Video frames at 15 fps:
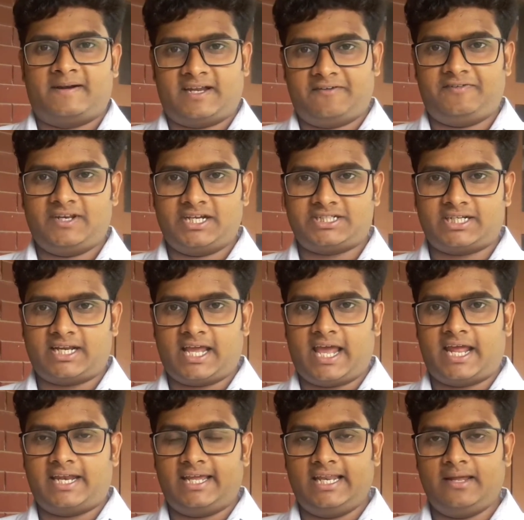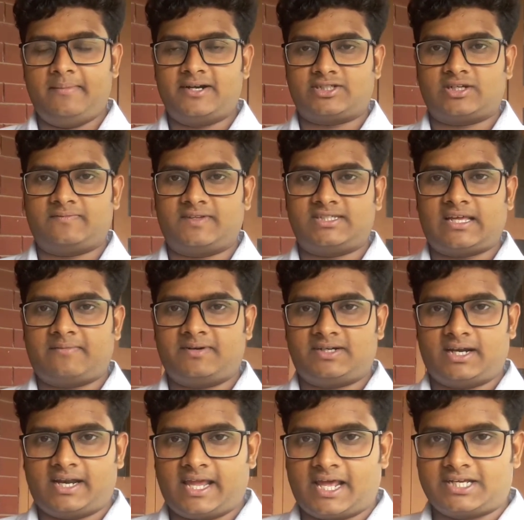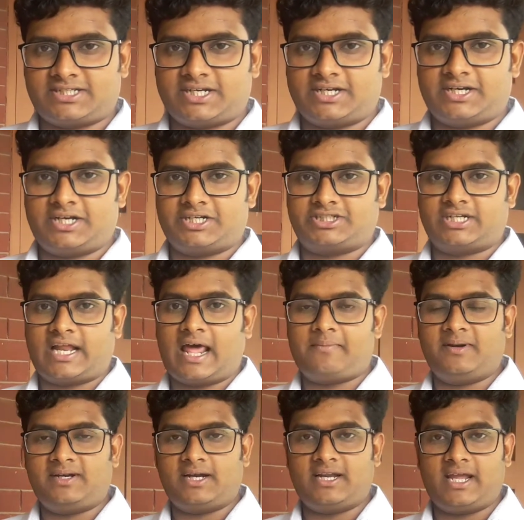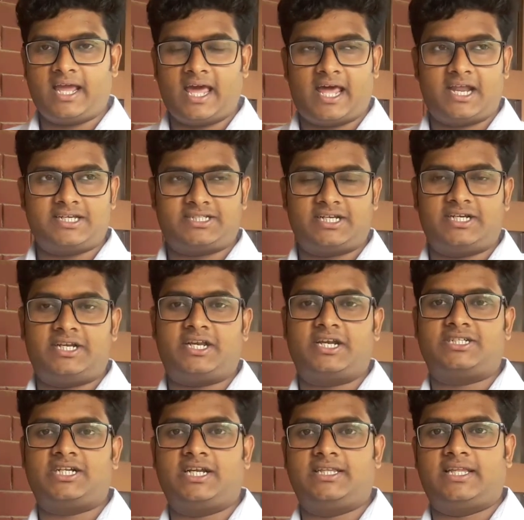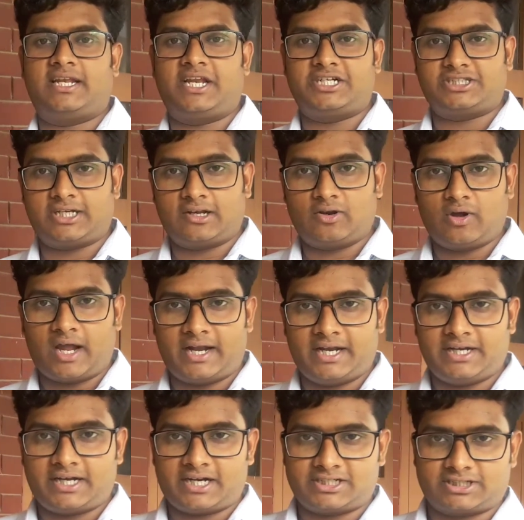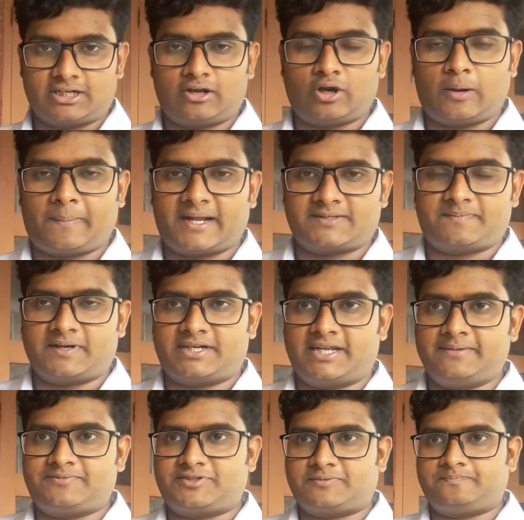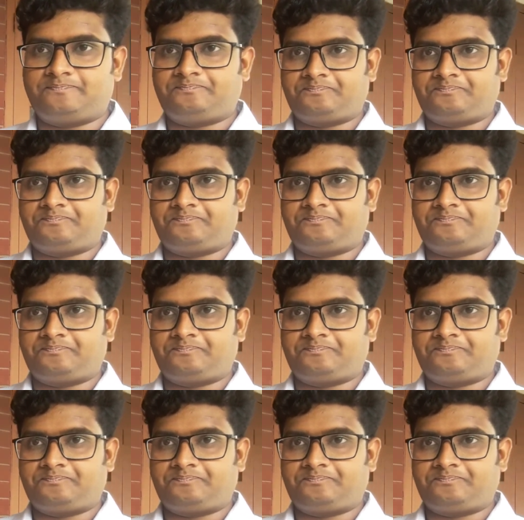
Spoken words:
definition and elements of this arbitrary arrest and detention, arbitrary arrest and detention in the national law and international law perspectives,